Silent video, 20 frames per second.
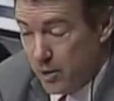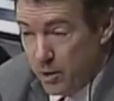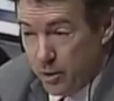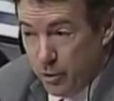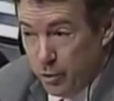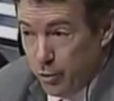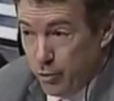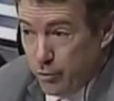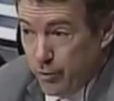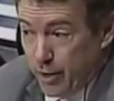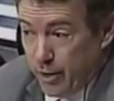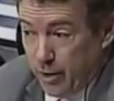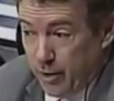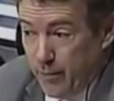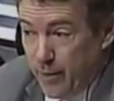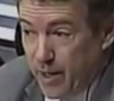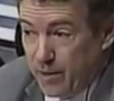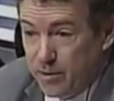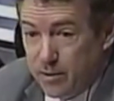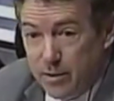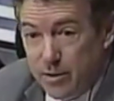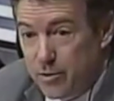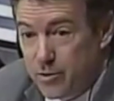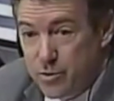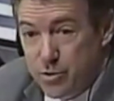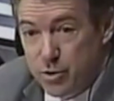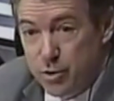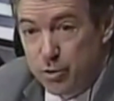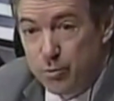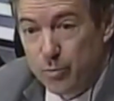You don't care about the
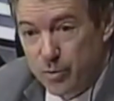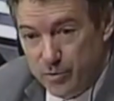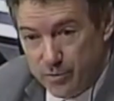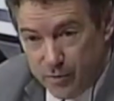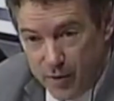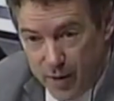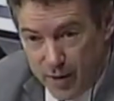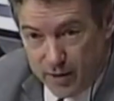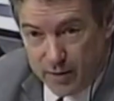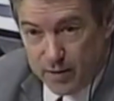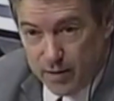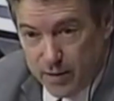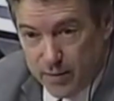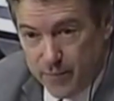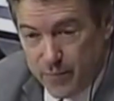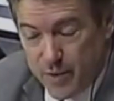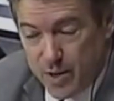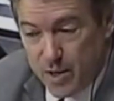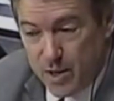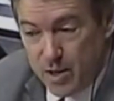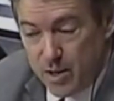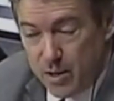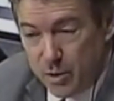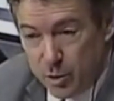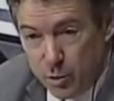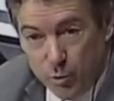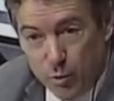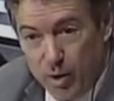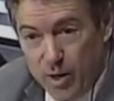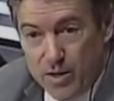consumer, frankly.
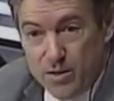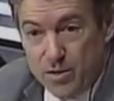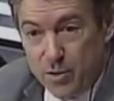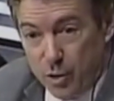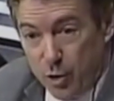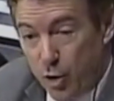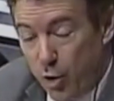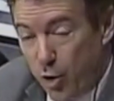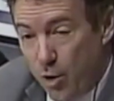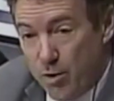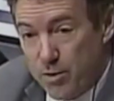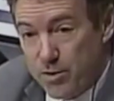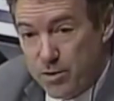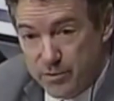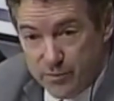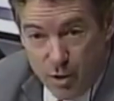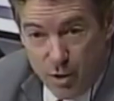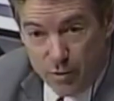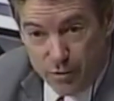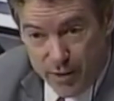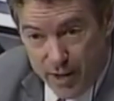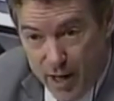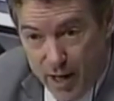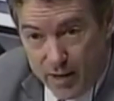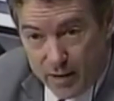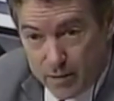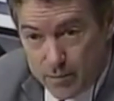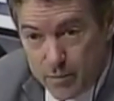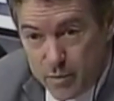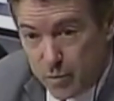You raise the cost of all the
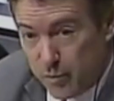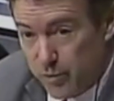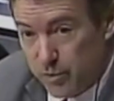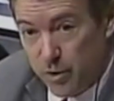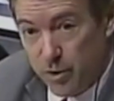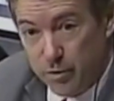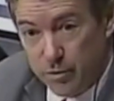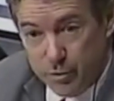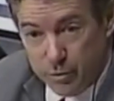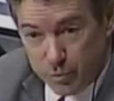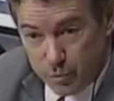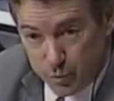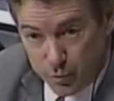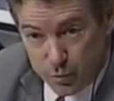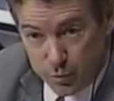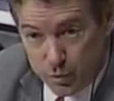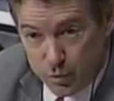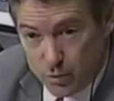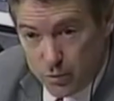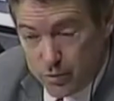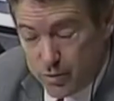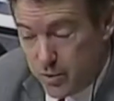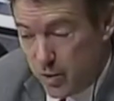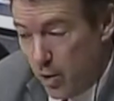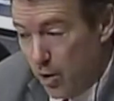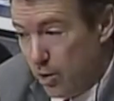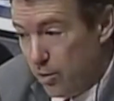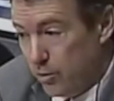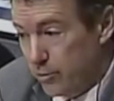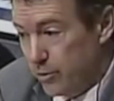items with all your rules,
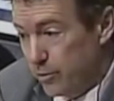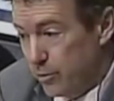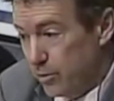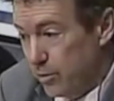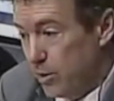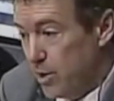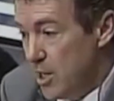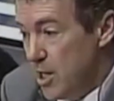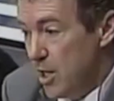all your